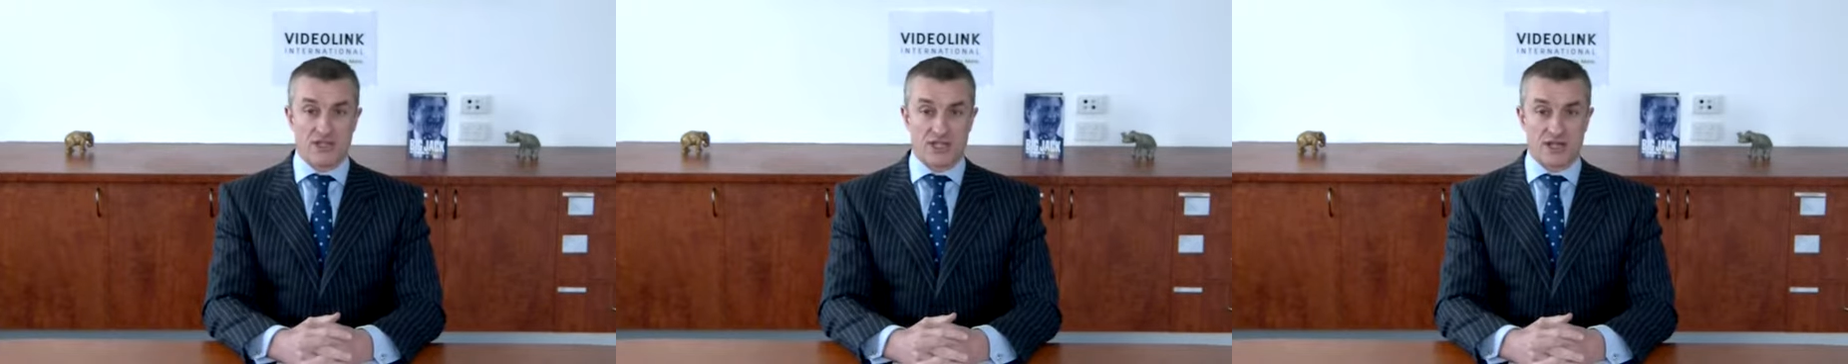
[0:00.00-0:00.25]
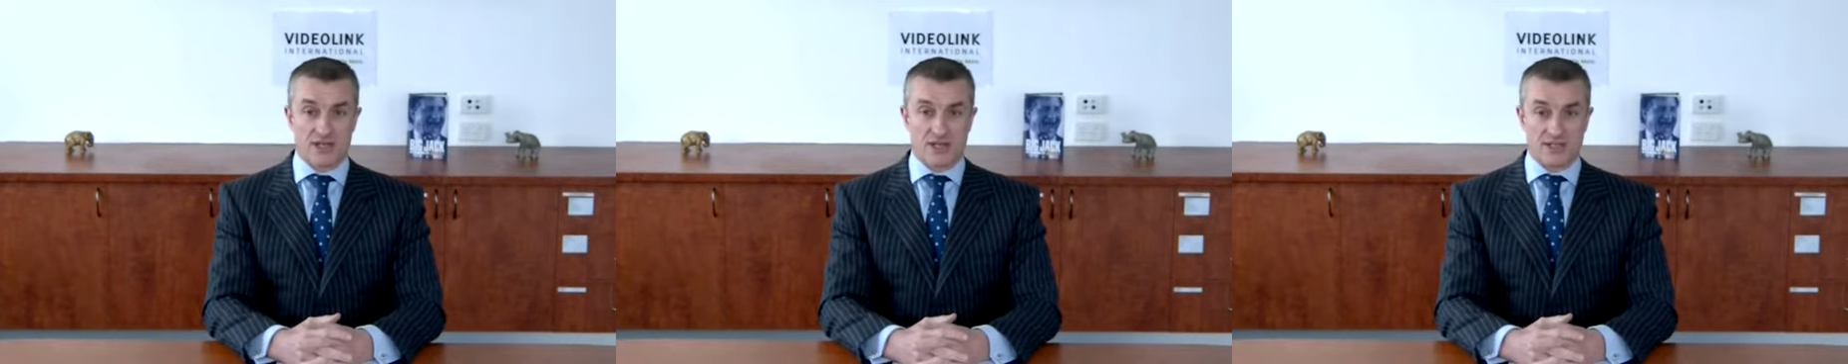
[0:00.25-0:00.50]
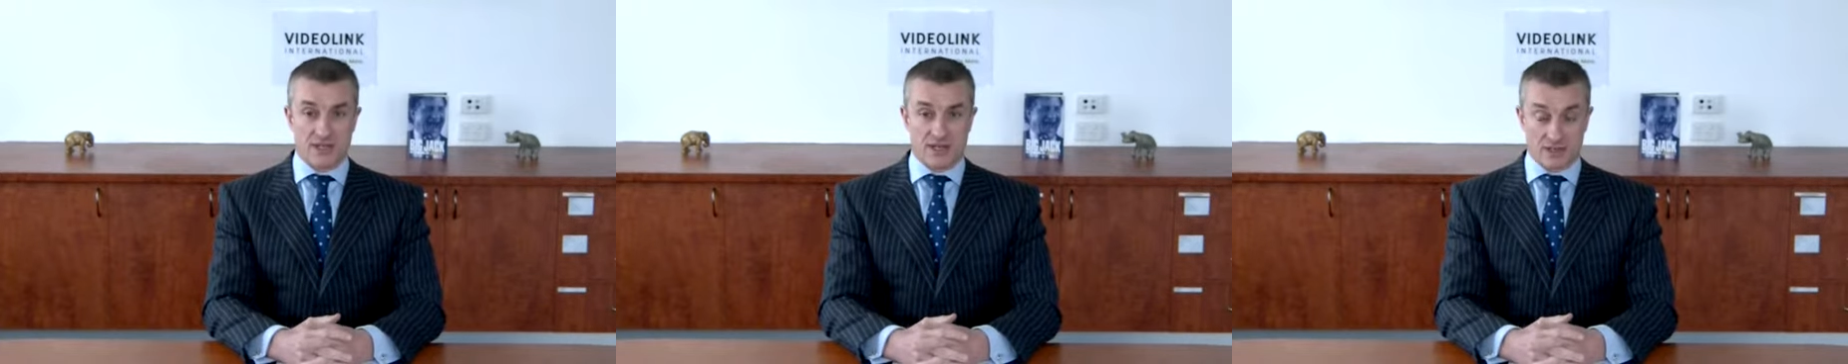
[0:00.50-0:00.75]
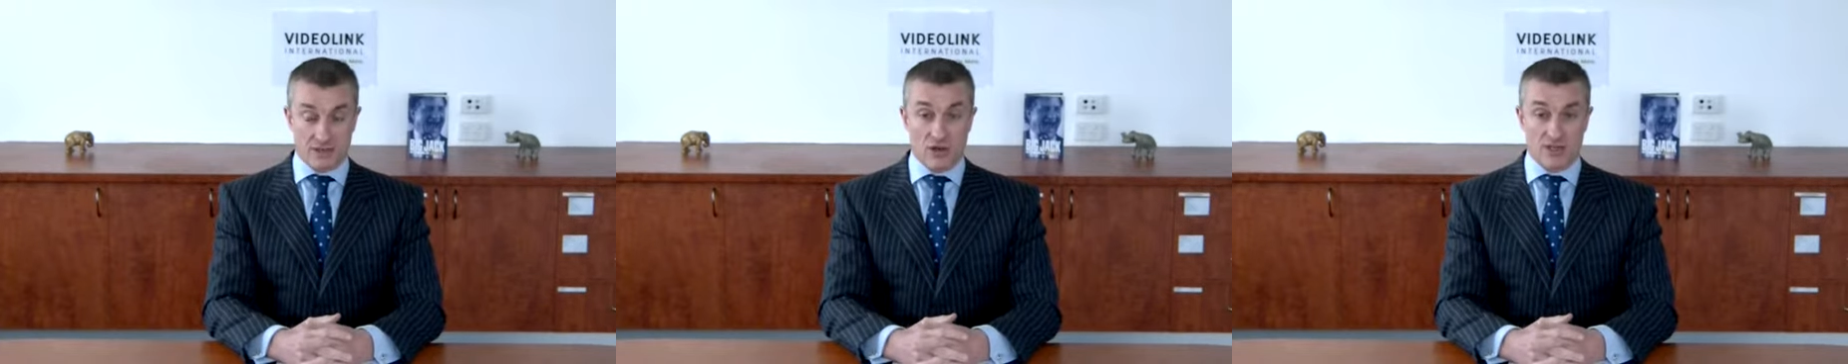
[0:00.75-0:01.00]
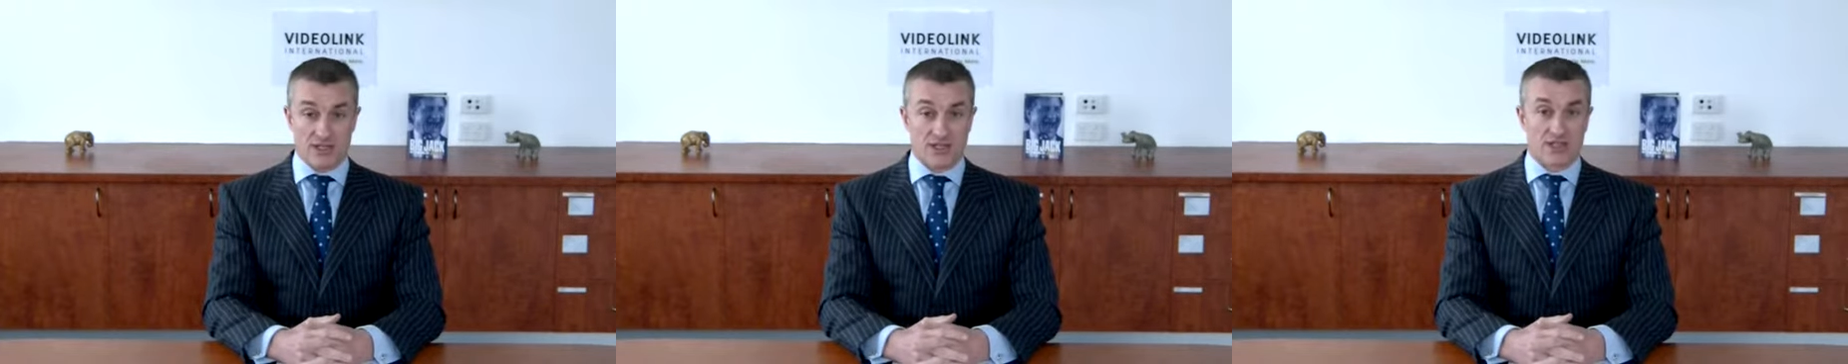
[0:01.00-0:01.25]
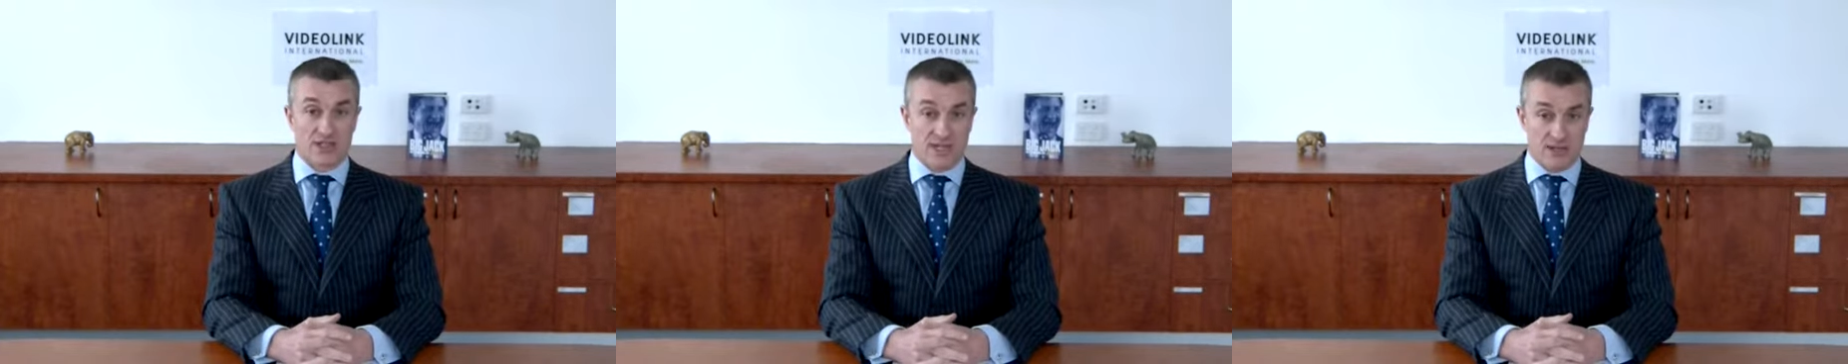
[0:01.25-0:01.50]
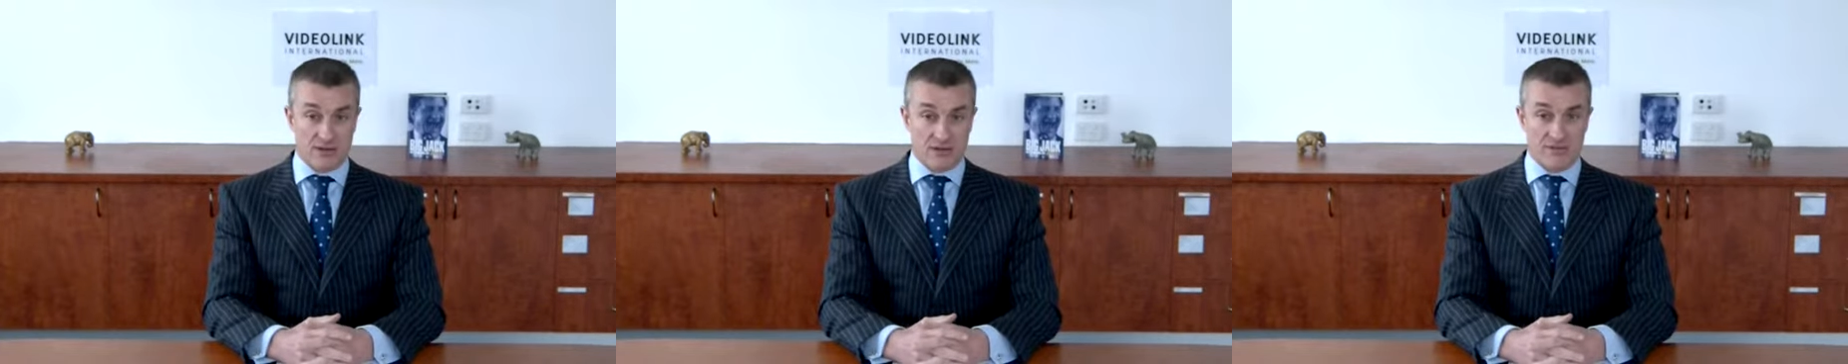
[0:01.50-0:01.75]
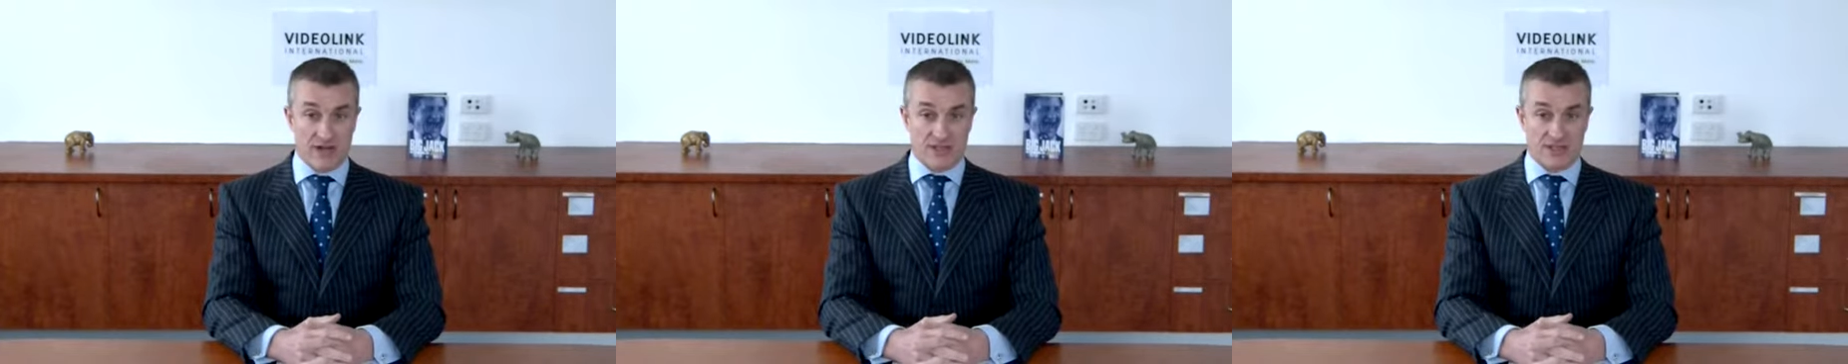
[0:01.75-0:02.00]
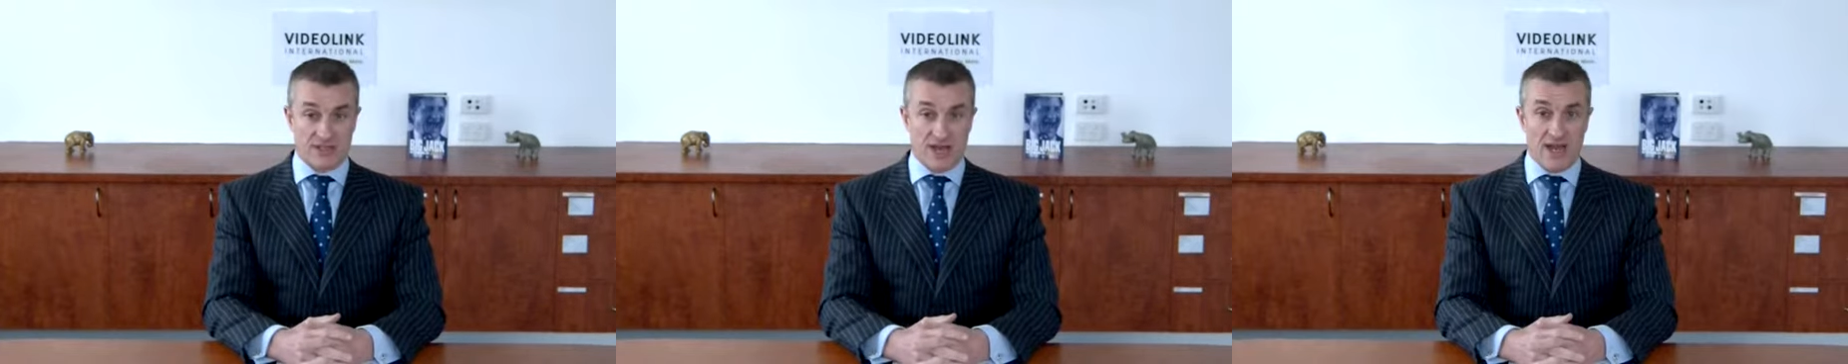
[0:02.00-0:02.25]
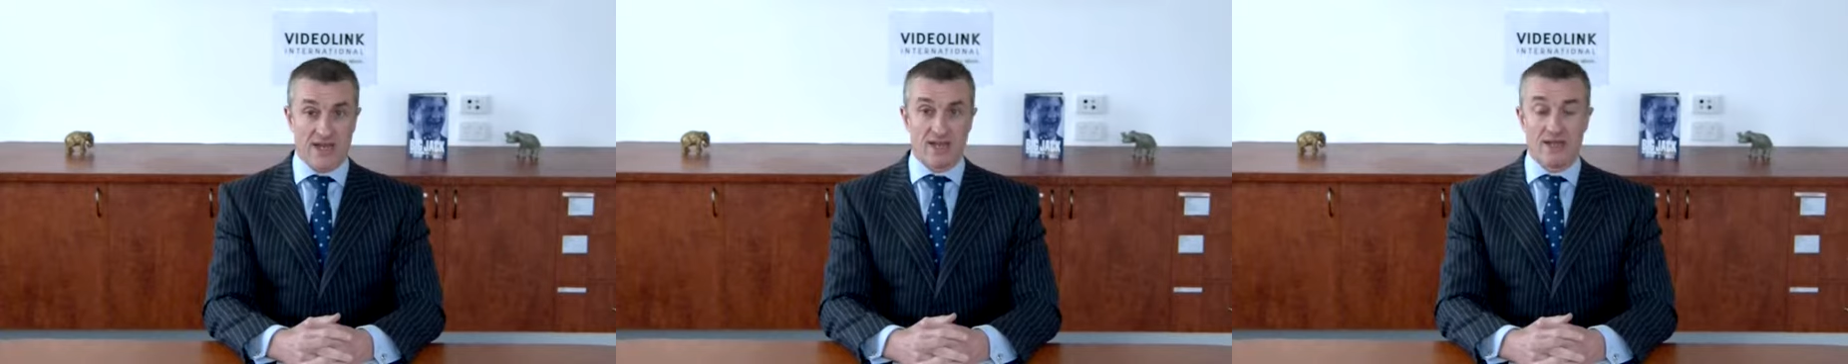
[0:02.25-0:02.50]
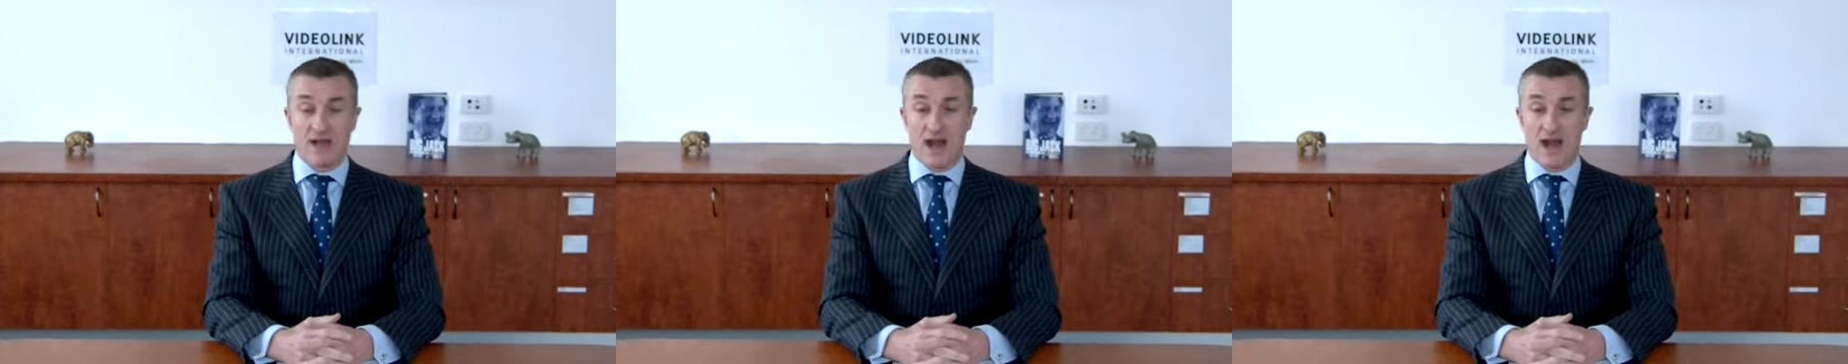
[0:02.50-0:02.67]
Shell is an acknowledged seller of that stake,